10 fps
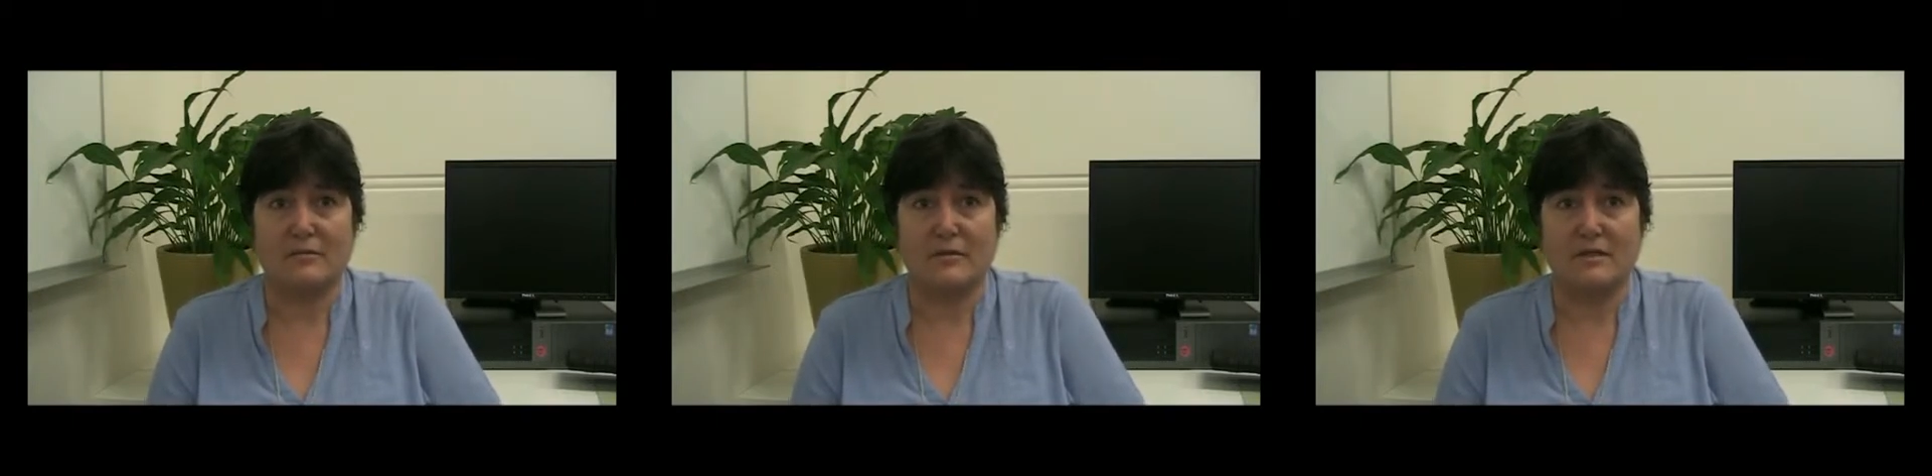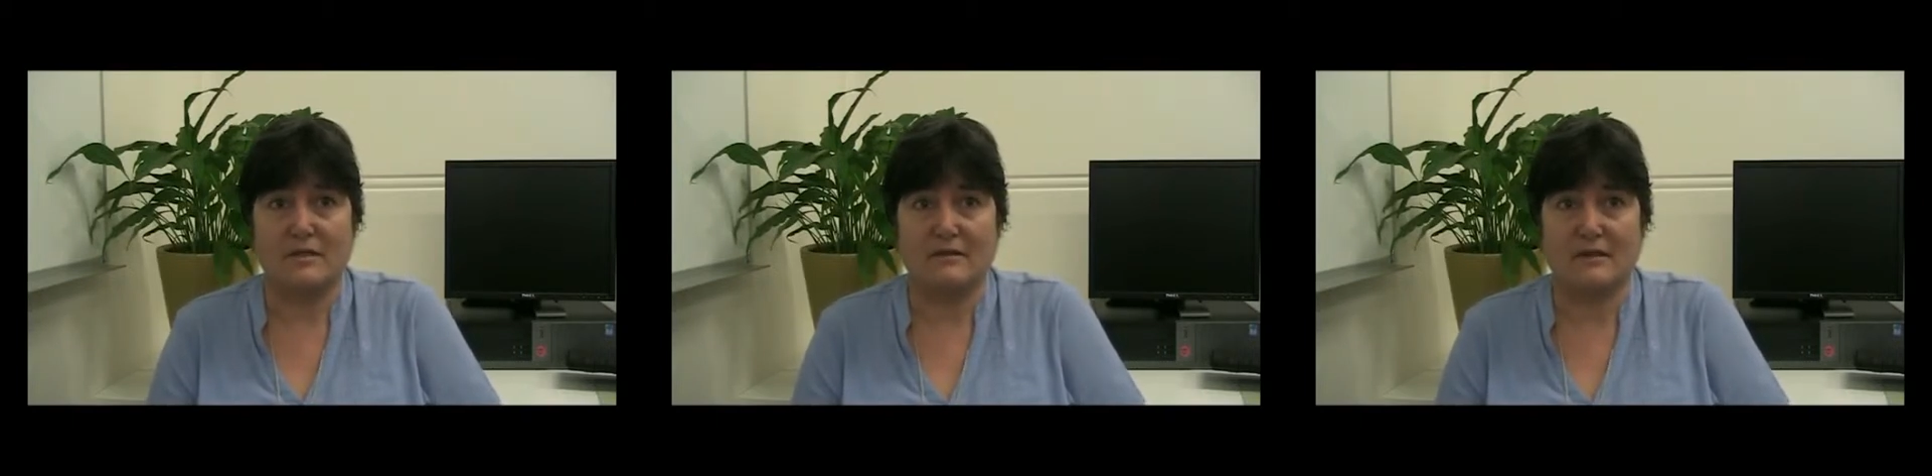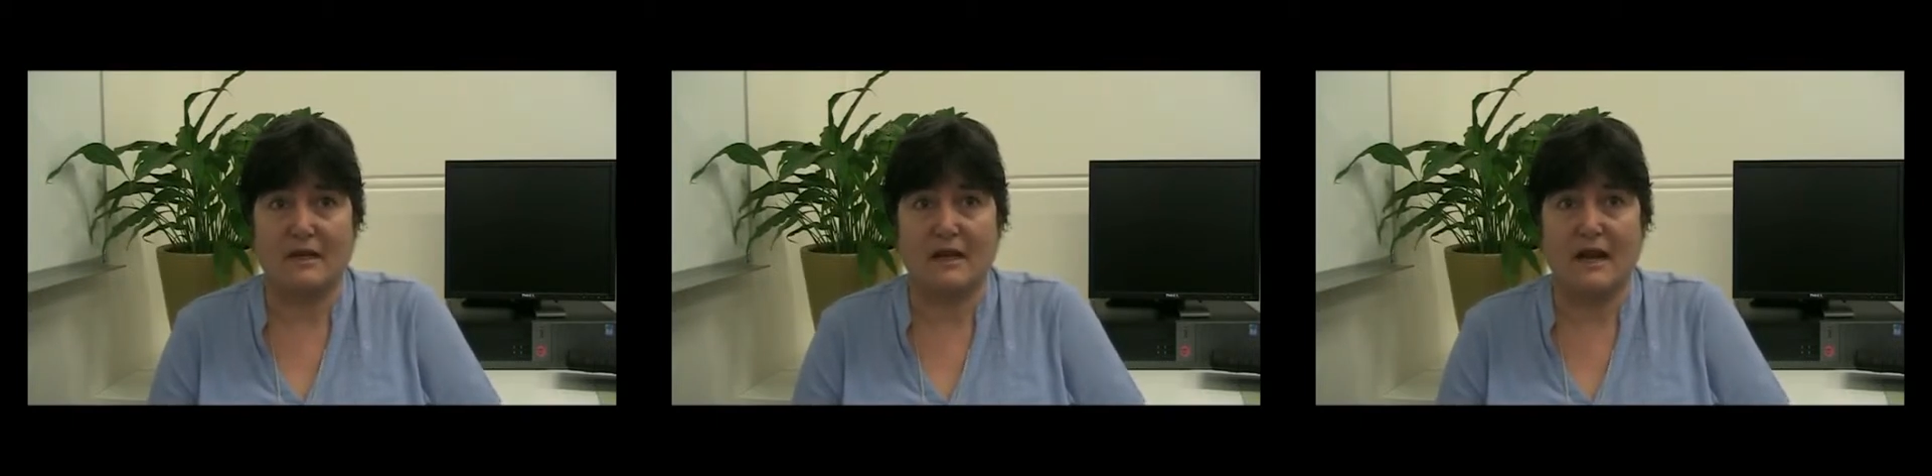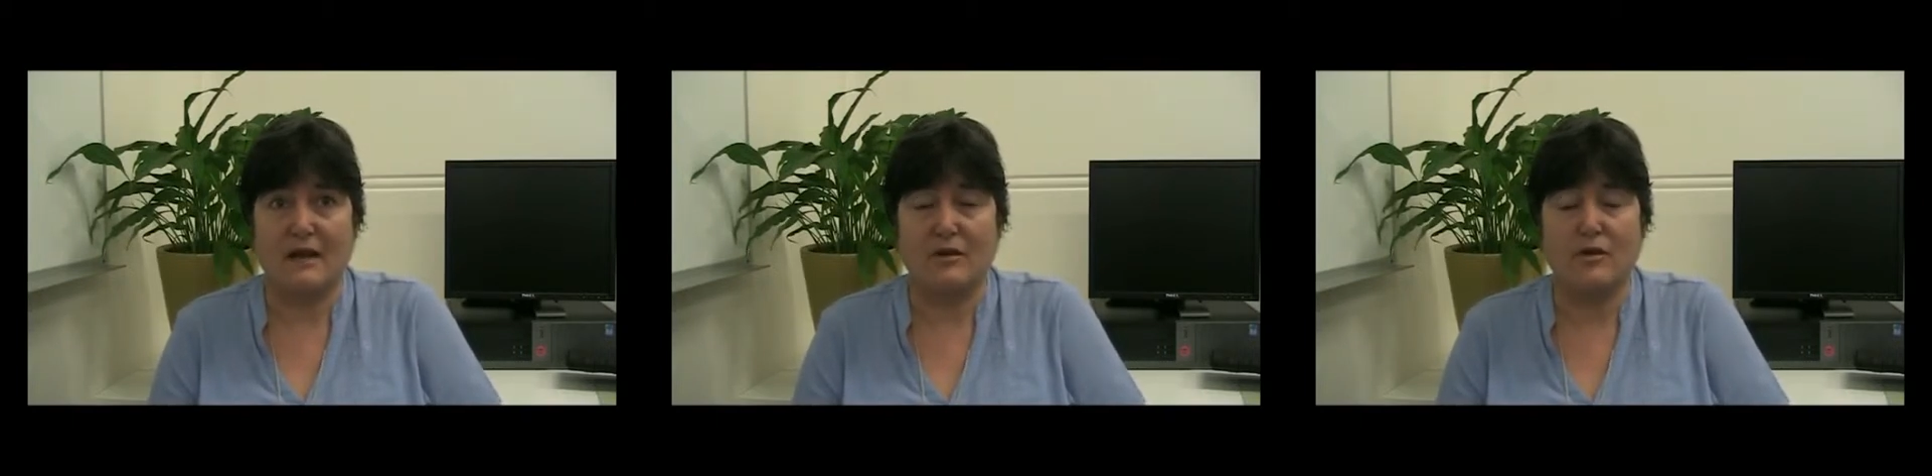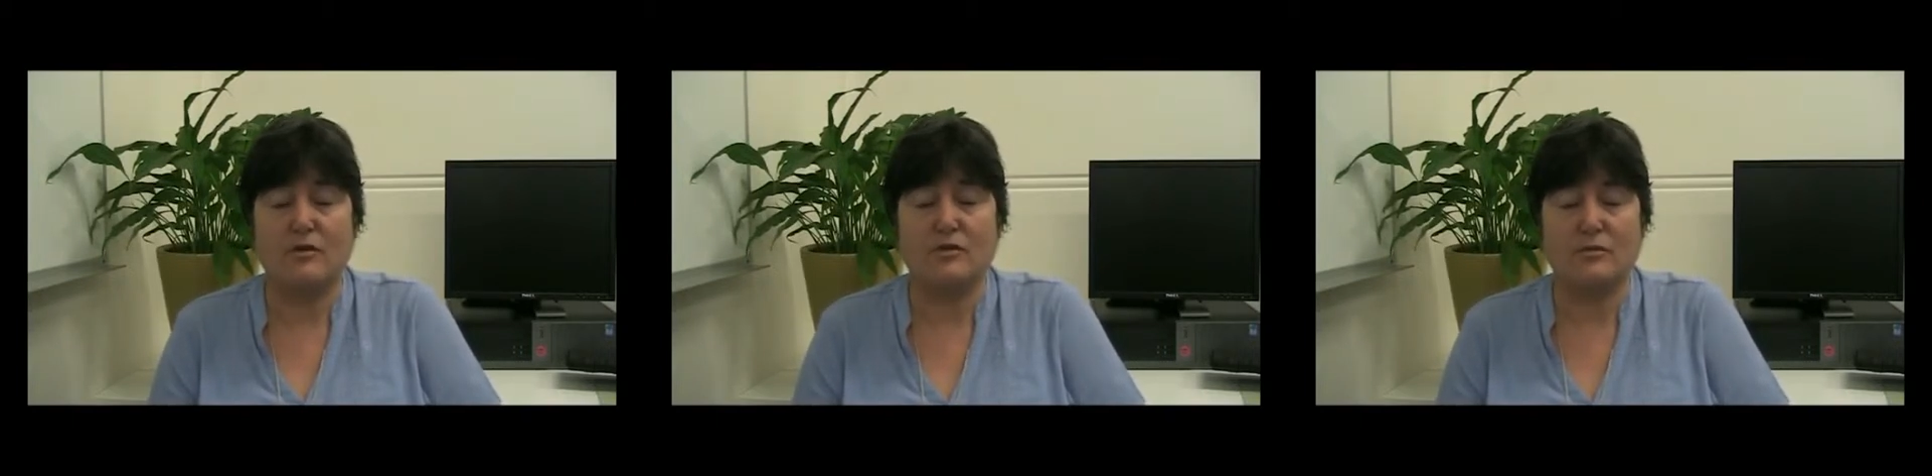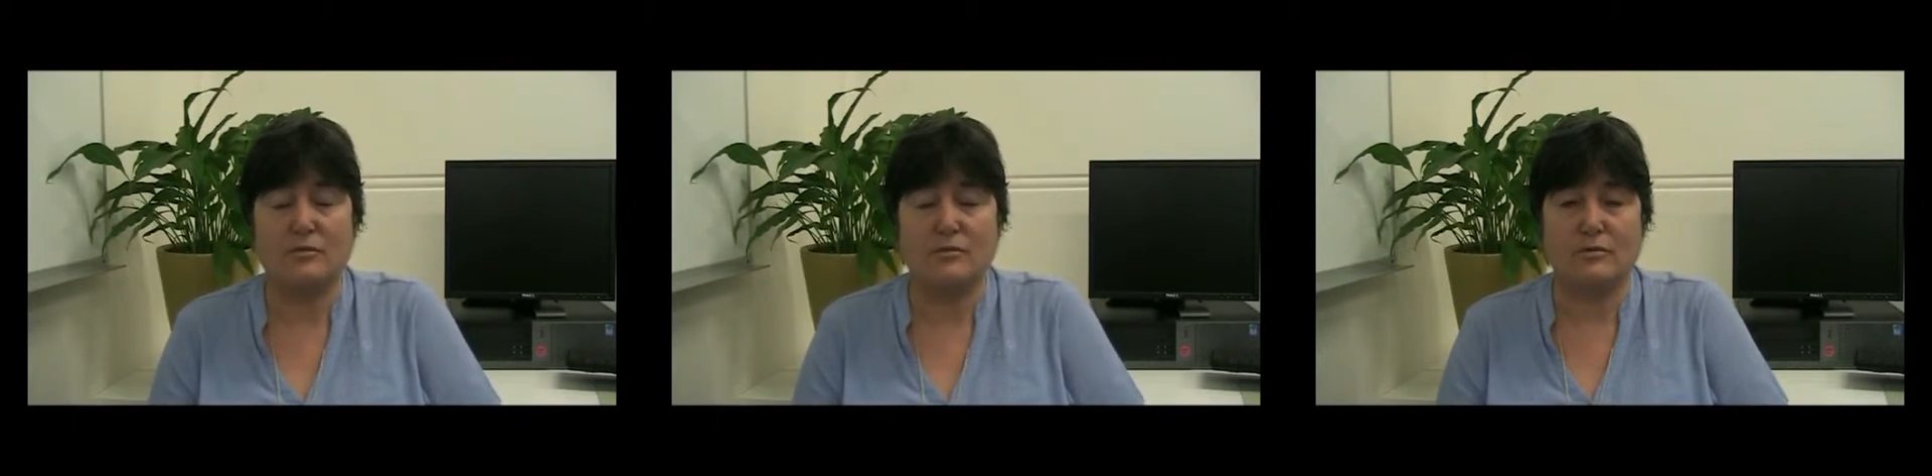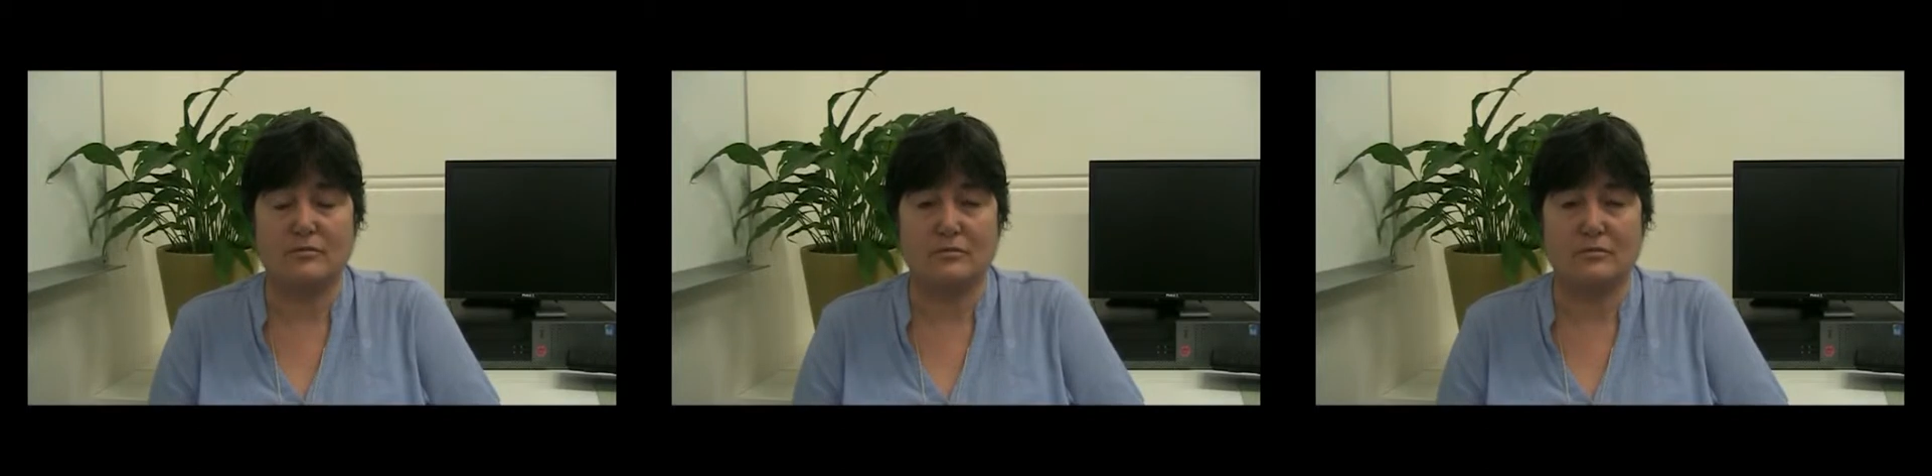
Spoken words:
was an unusual